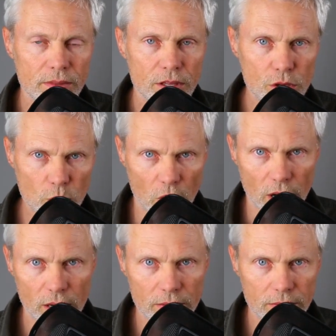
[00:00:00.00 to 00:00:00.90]
You
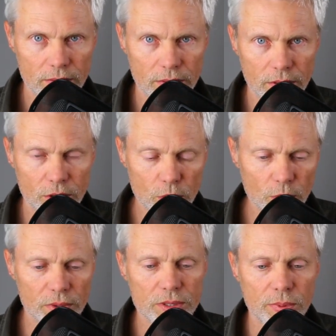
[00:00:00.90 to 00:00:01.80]
are. You
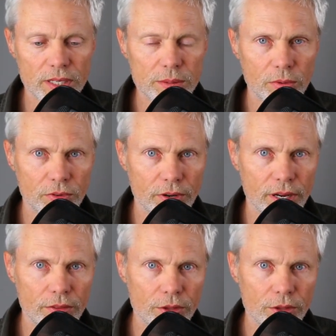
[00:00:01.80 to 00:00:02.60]
are responsible for your health.